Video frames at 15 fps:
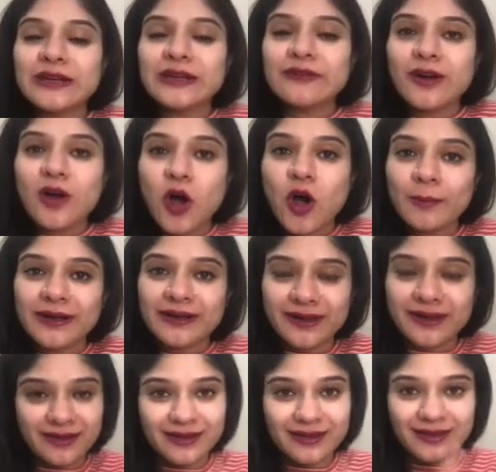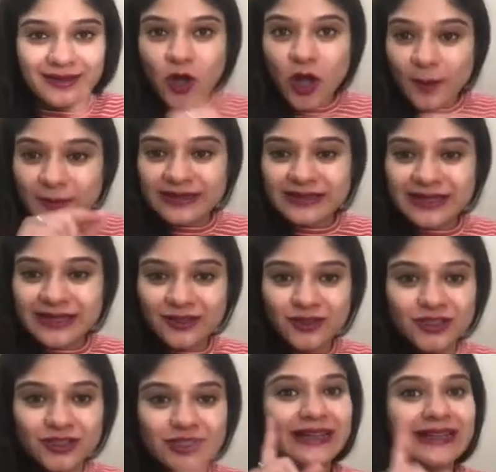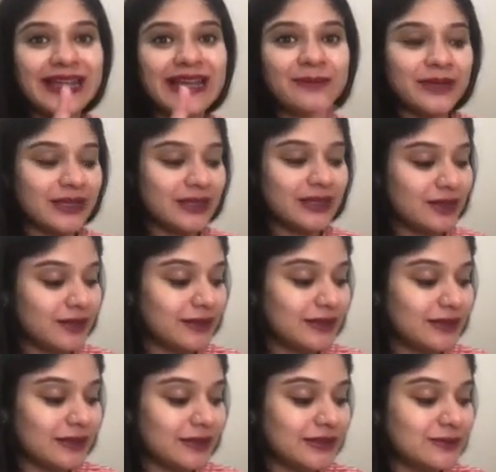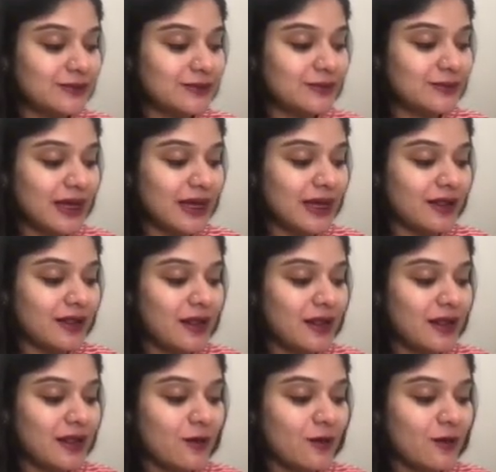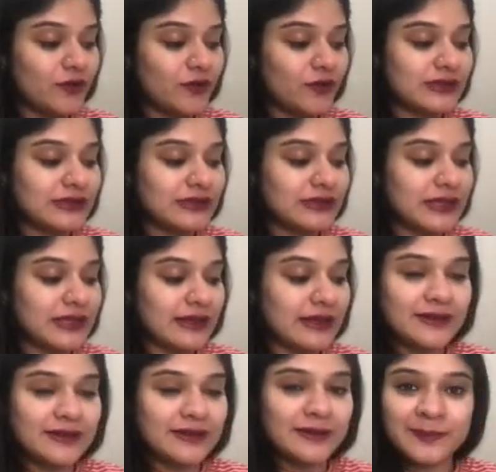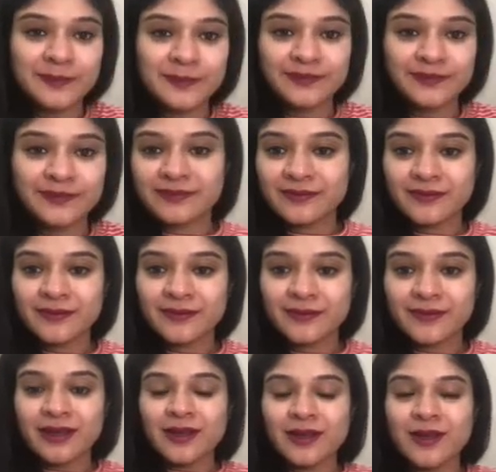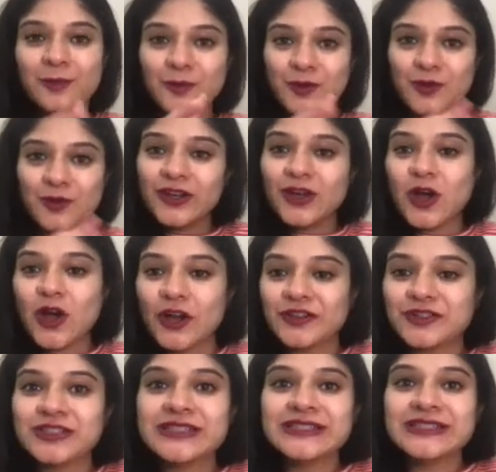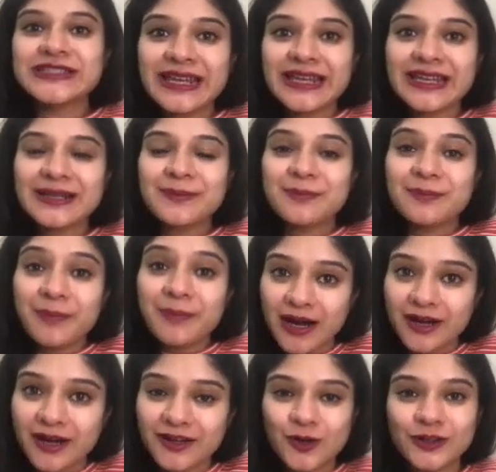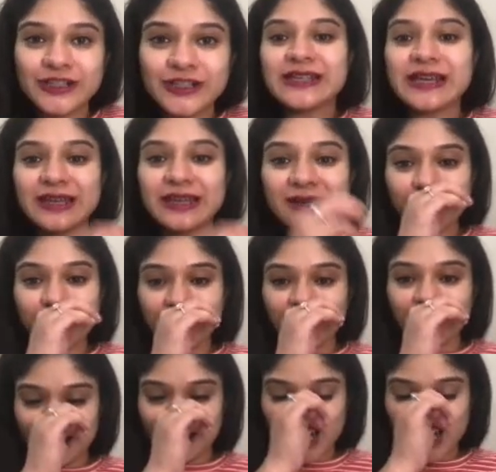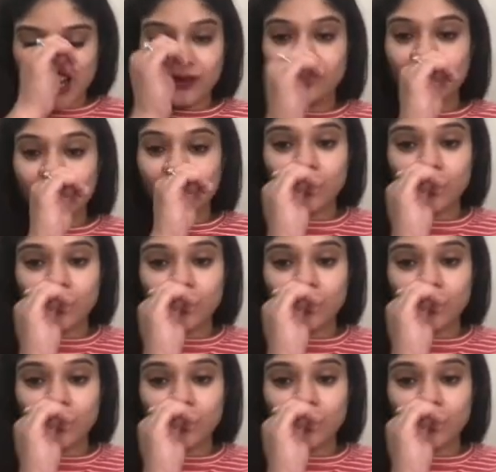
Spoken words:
a comment in the comment section and tell me the smell of this gas. Moving on to the second part or the second method that we follow.